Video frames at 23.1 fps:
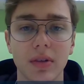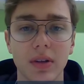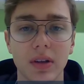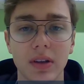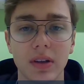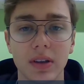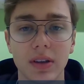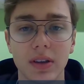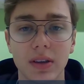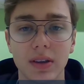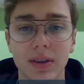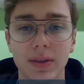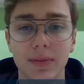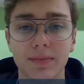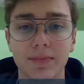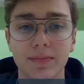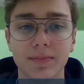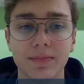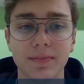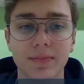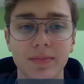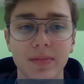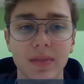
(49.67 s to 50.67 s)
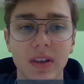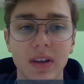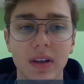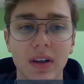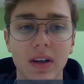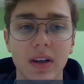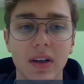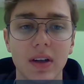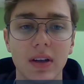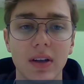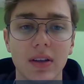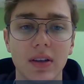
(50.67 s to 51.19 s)

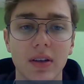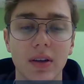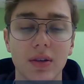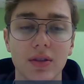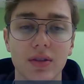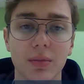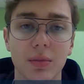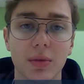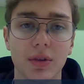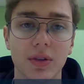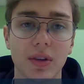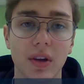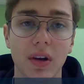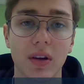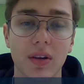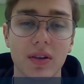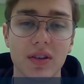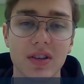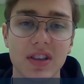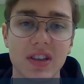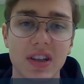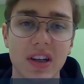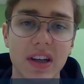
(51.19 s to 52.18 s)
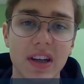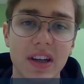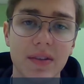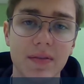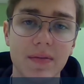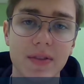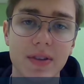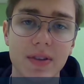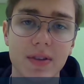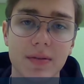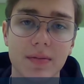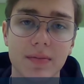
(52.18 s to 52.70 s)
They also brought a lot of
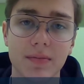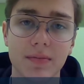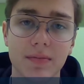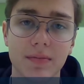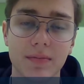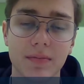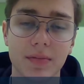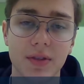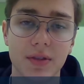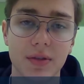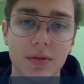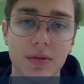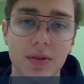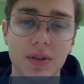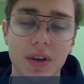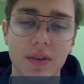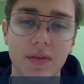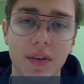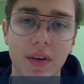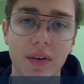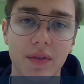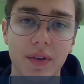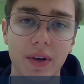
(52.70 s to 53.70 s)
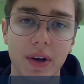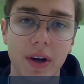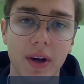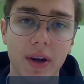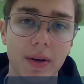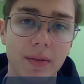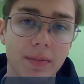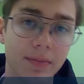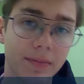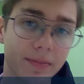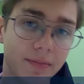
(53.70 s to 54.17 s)
slaves to South Africa